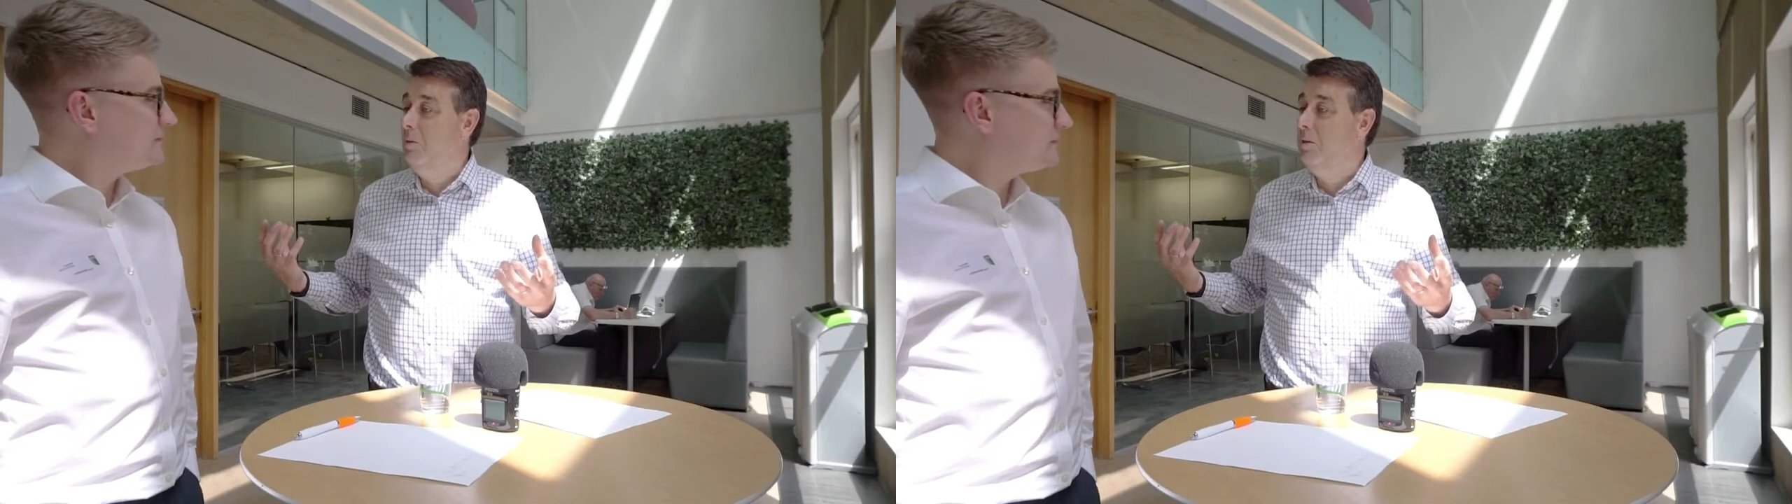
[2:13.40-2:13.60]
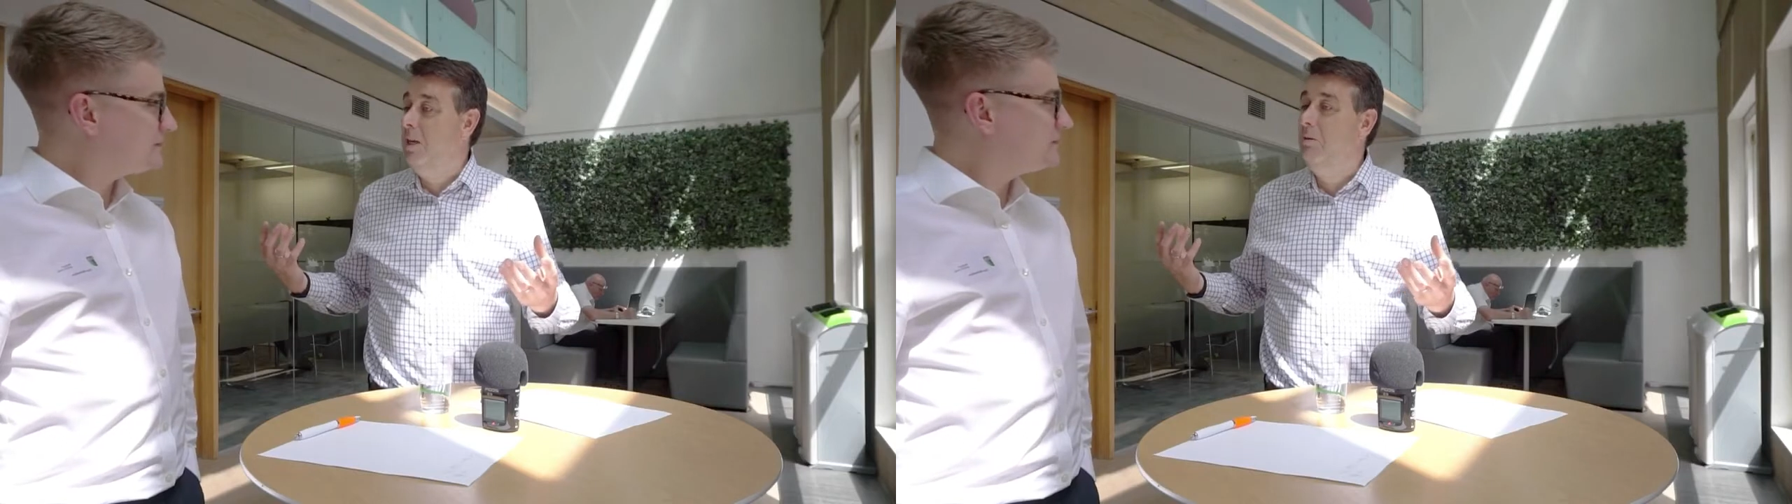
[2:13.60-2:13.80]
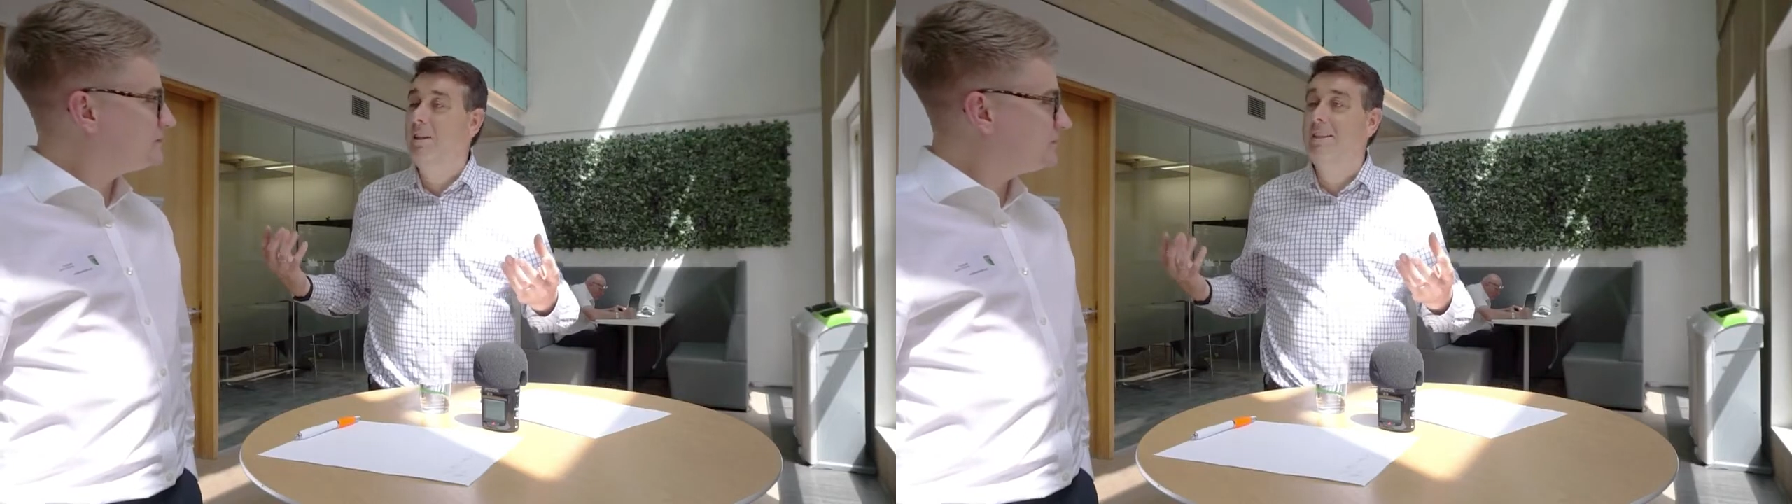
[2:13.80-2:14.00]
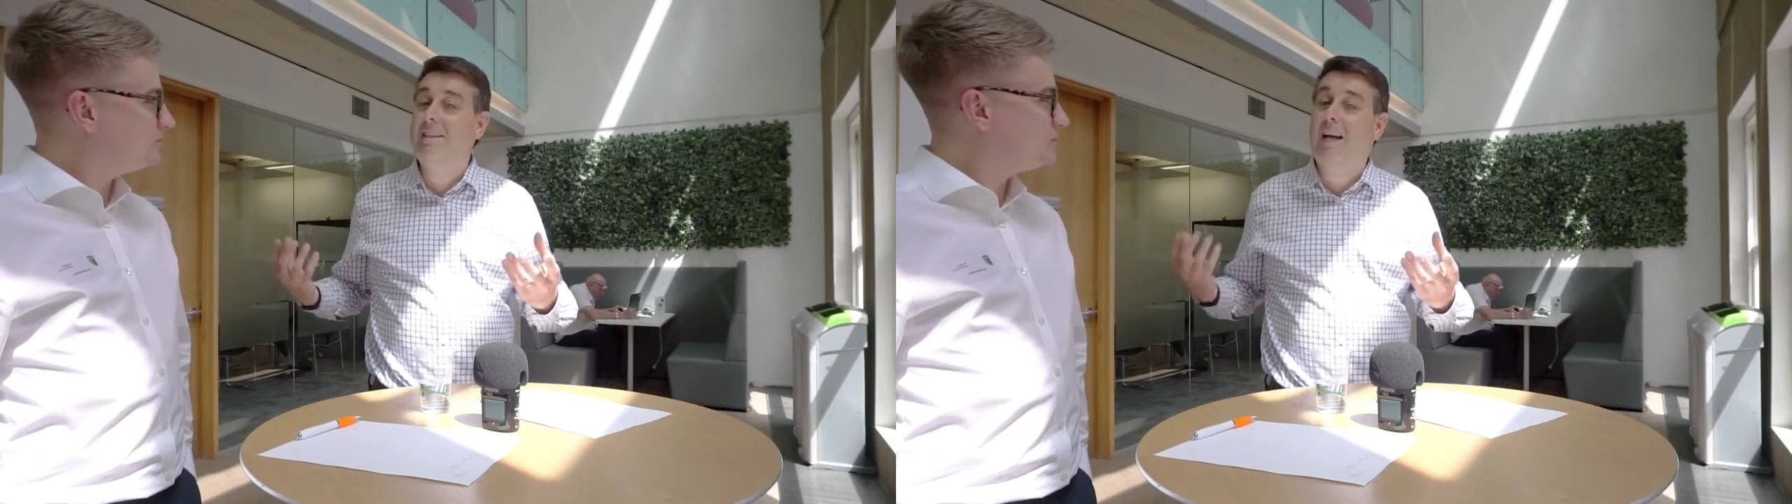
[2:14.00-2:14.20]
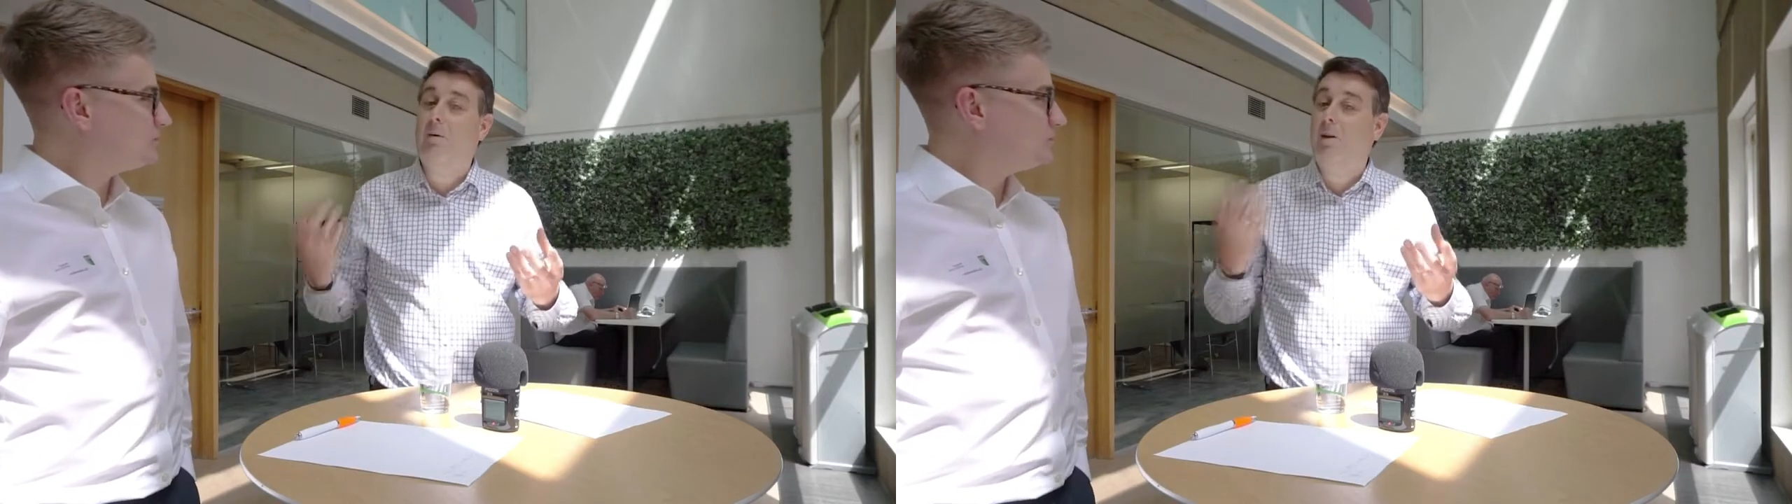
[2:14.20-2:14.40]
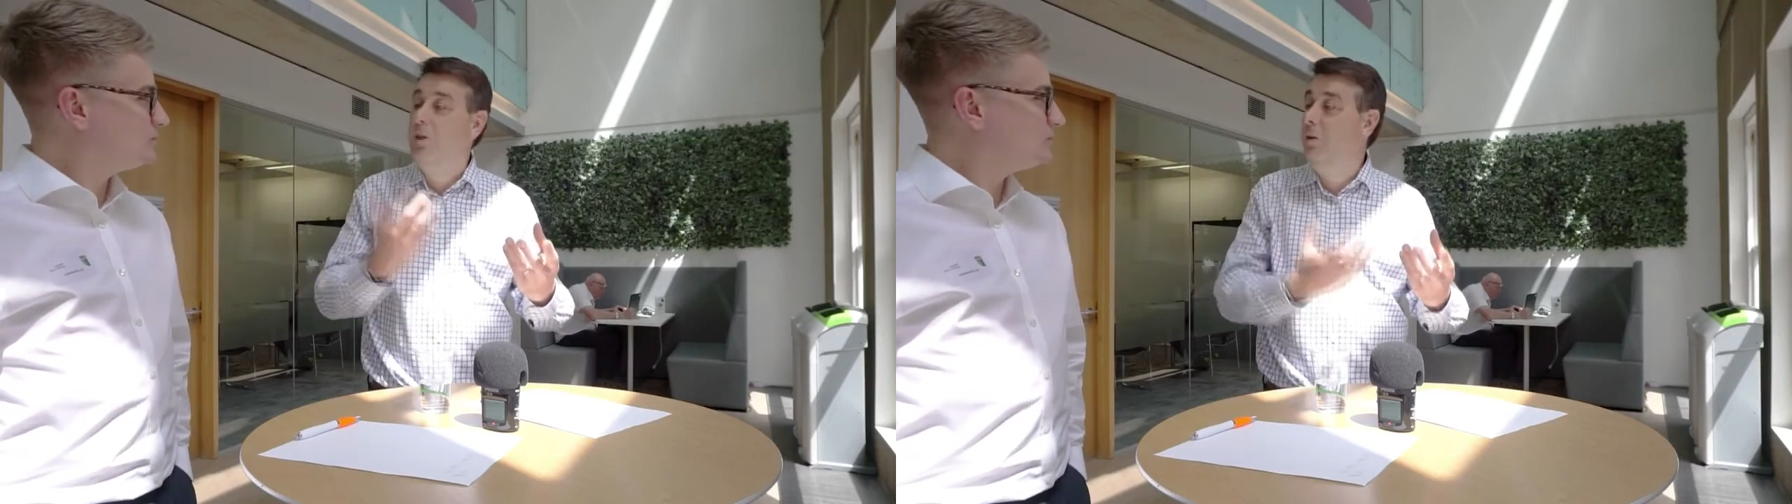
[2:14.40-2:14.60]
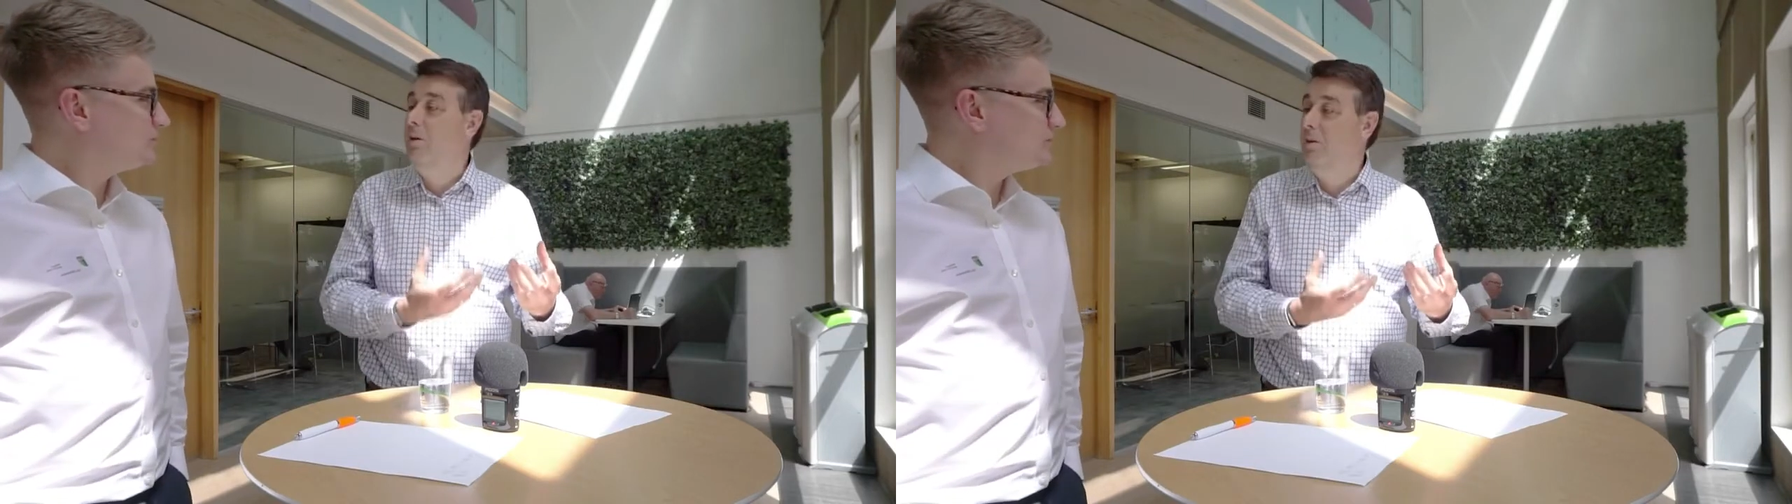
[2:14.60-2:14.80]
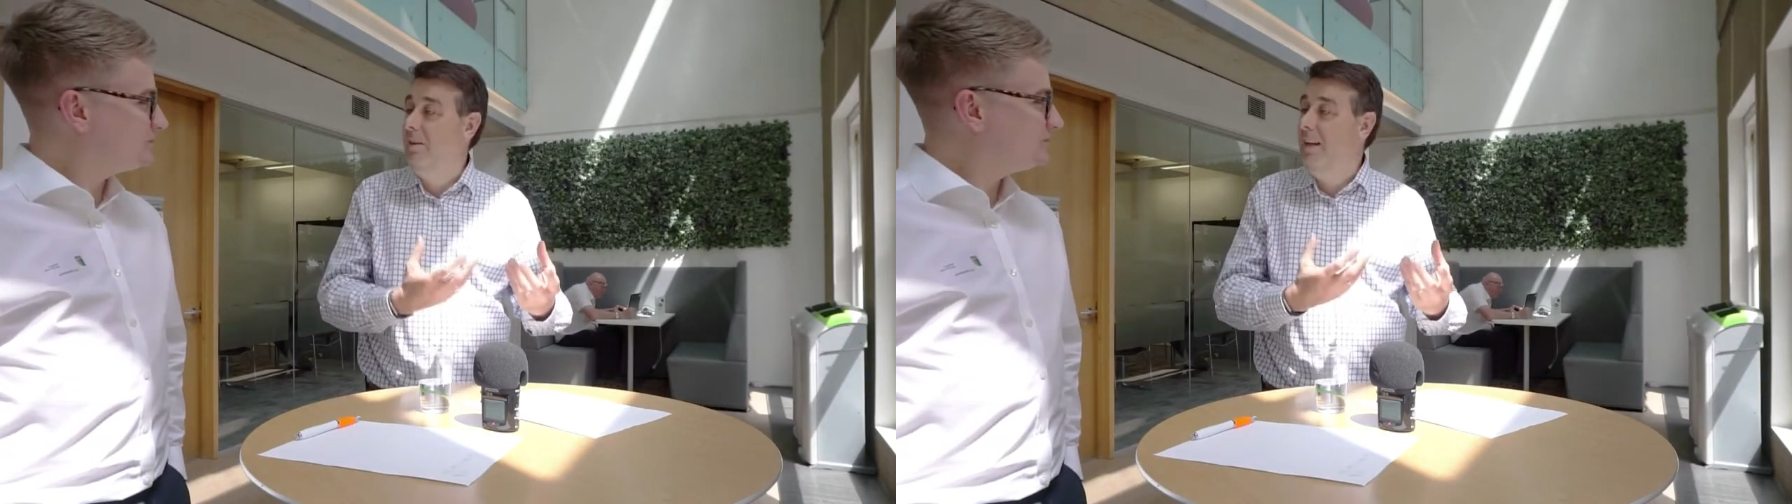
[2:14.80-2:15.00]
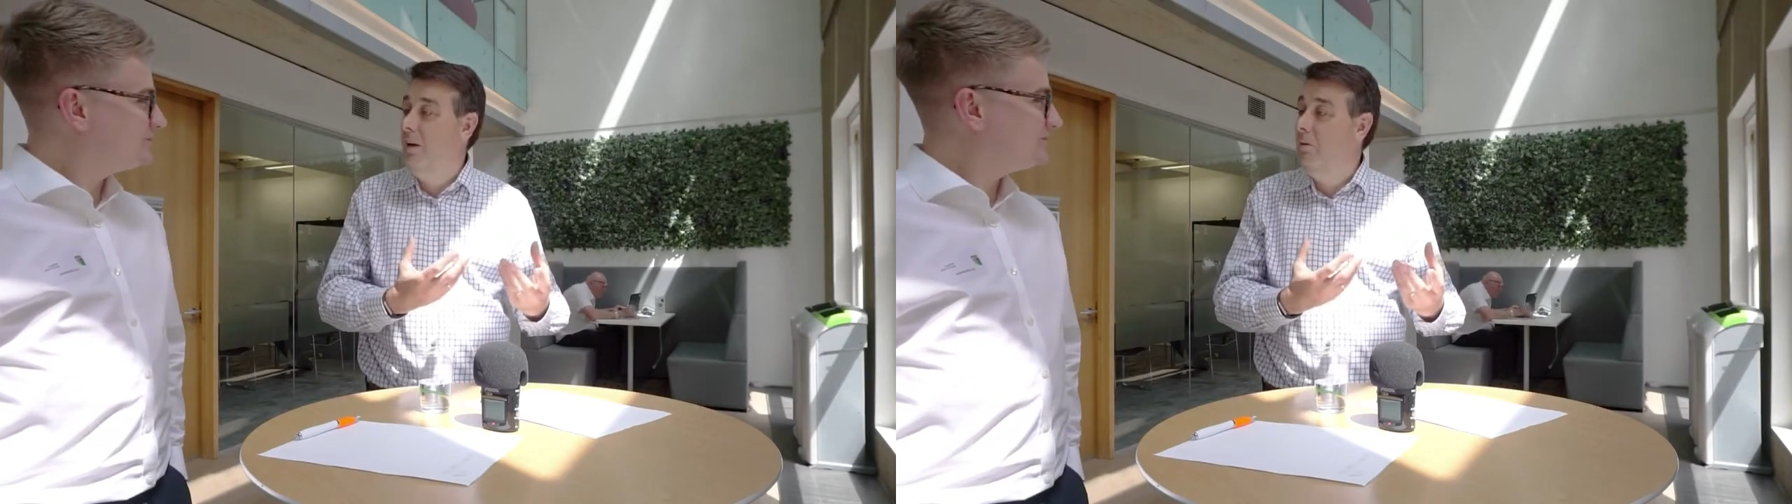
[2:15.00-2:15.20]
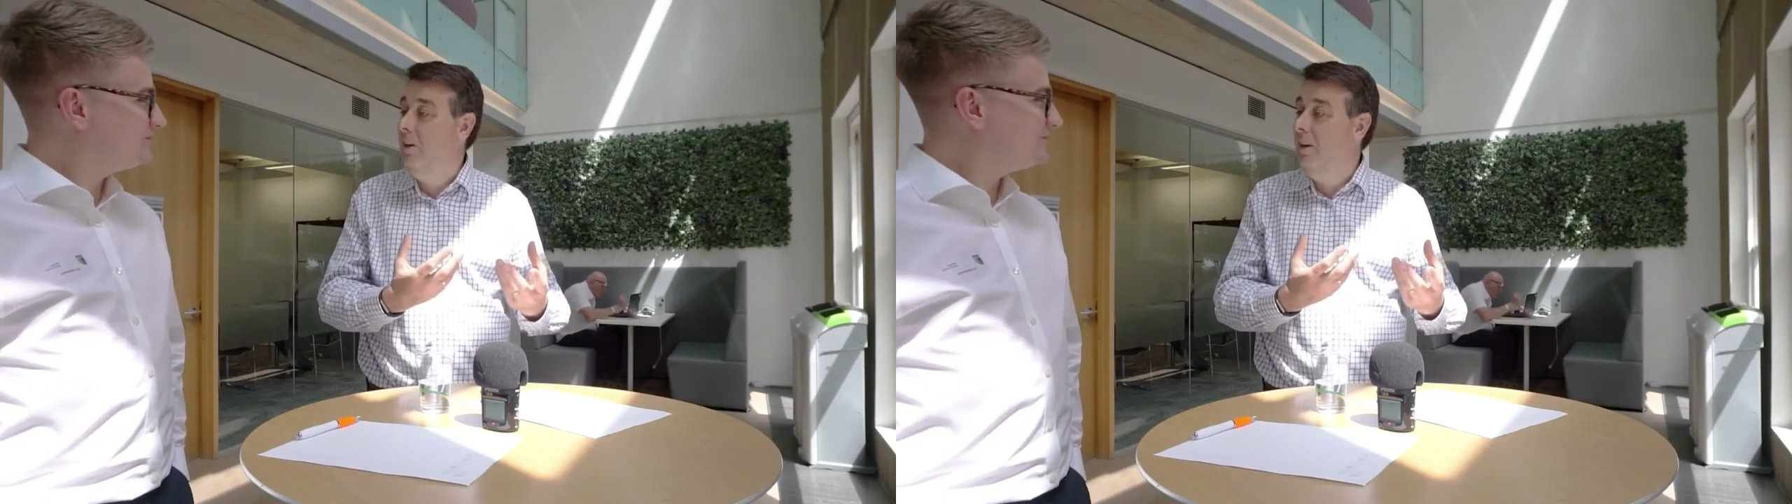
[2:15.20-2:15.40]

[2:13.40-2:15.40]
up saying, well, this is how I'll do it now.